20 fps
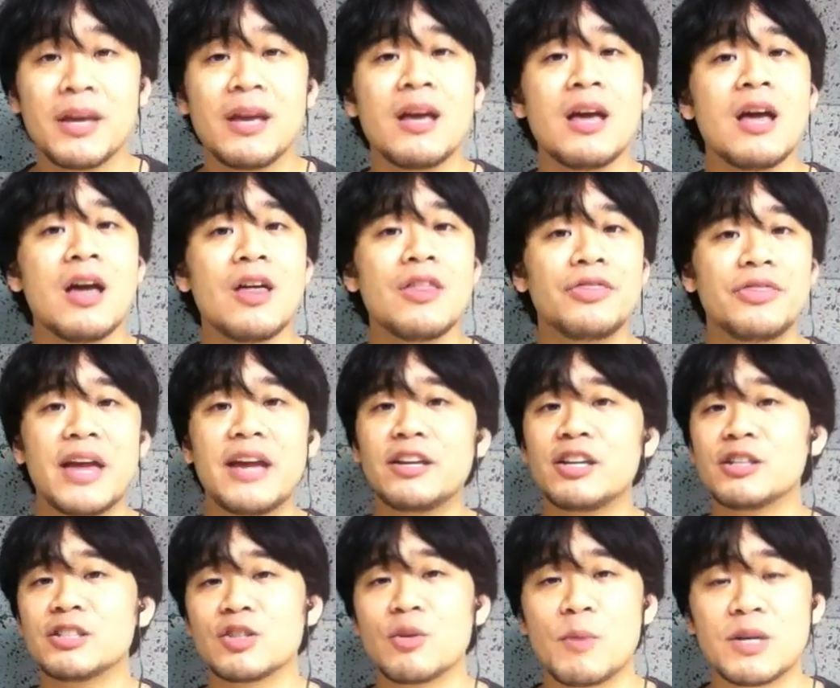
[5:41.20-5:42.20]
Thank you so
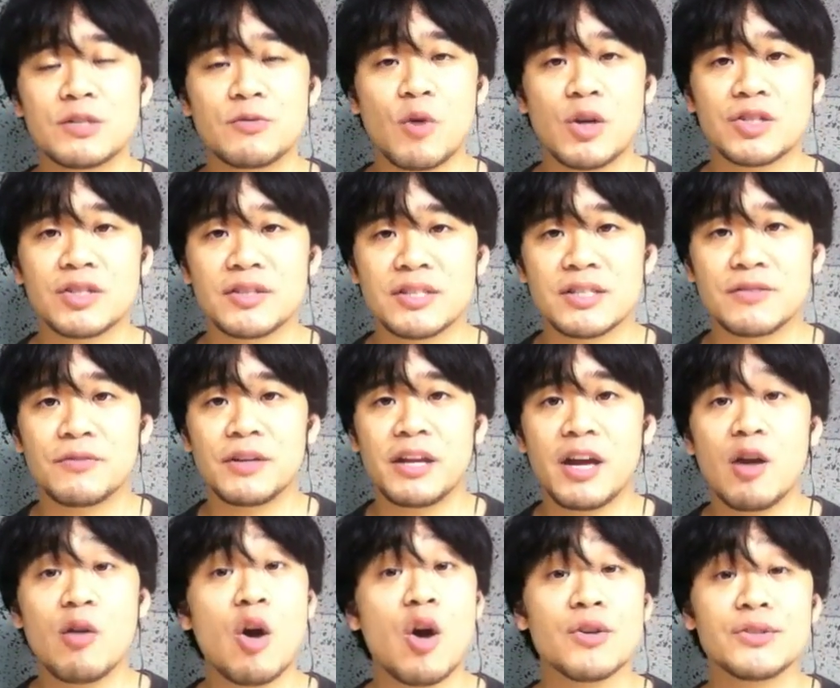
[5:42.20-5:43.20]
much for watching this video.
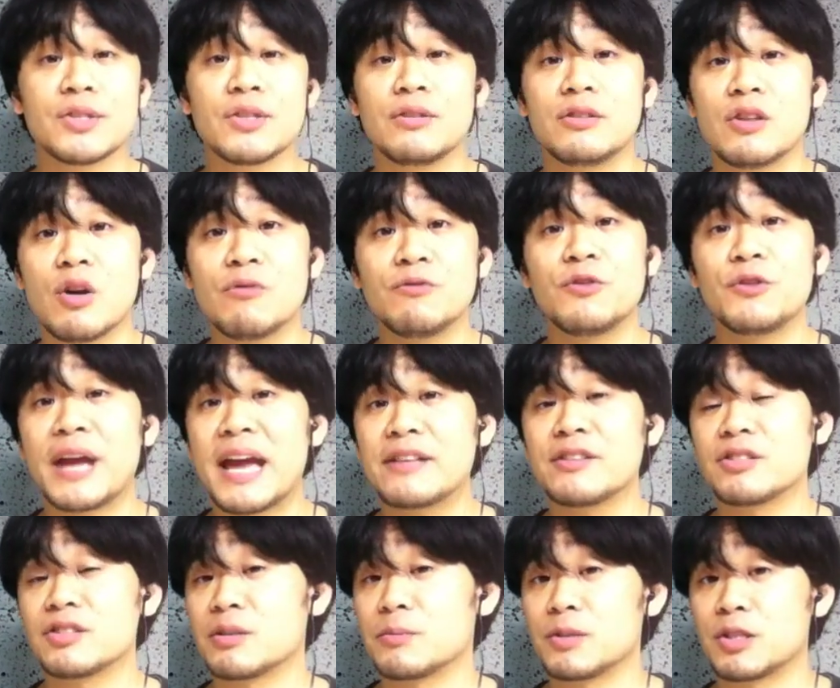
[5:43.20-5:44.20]
Also, don't forget to
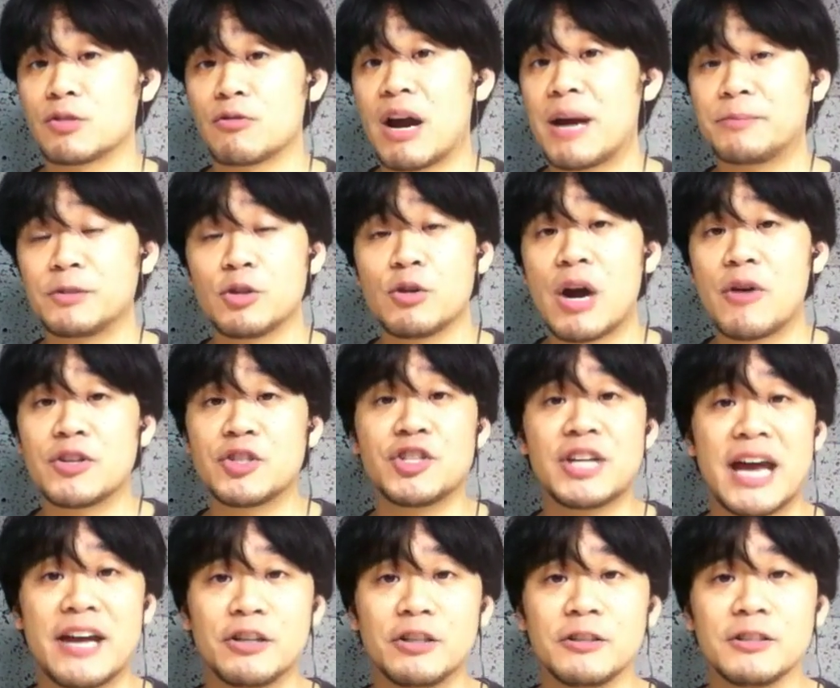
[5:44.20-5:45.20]
subscribe to our
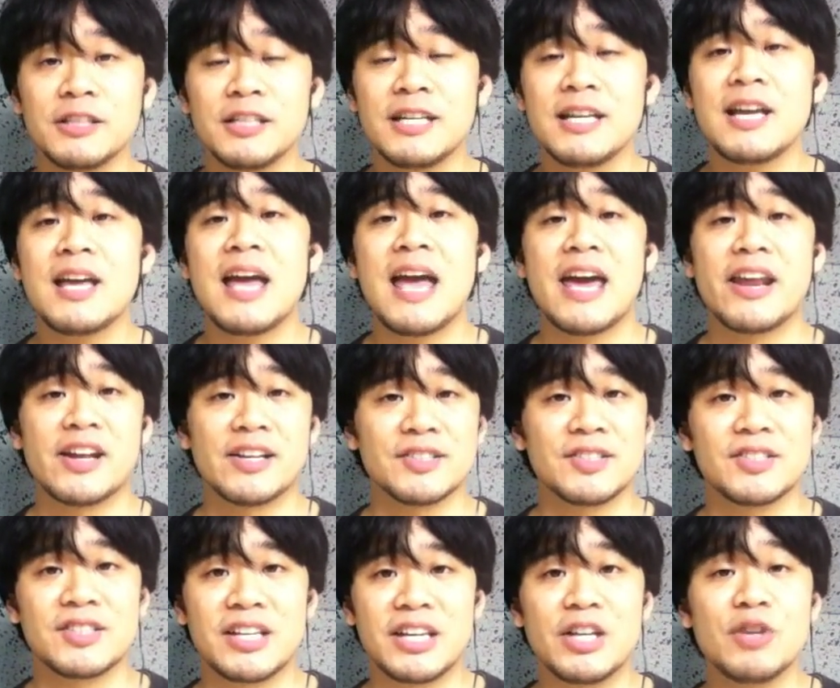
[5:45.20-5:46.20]
channel, and I'll see
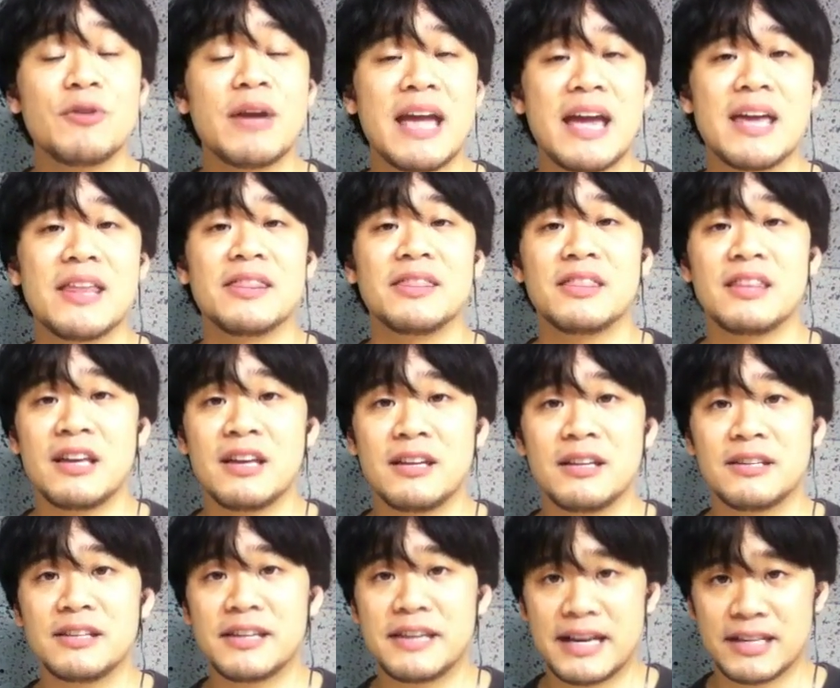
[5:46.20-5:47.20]
you in the
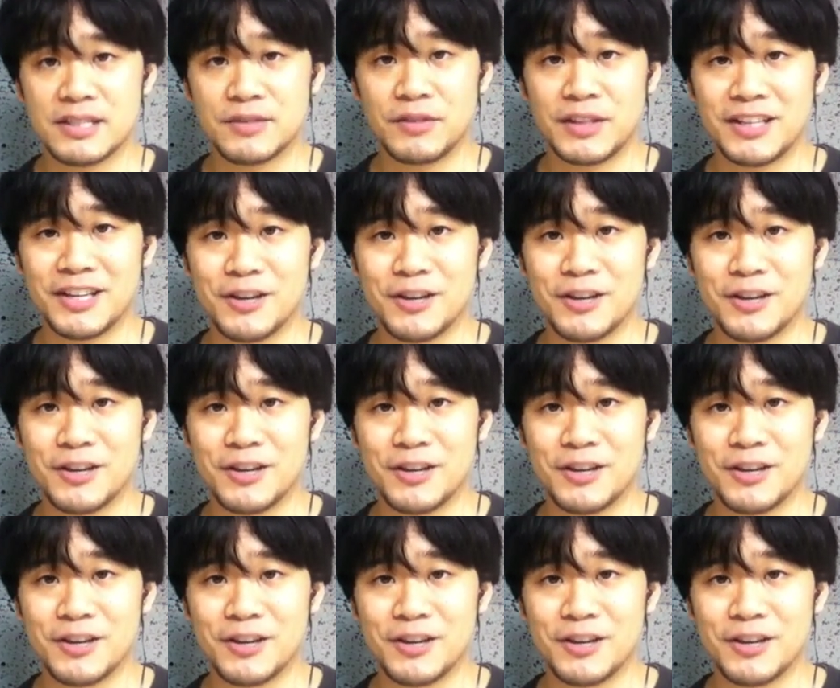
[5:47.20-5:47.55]
next video.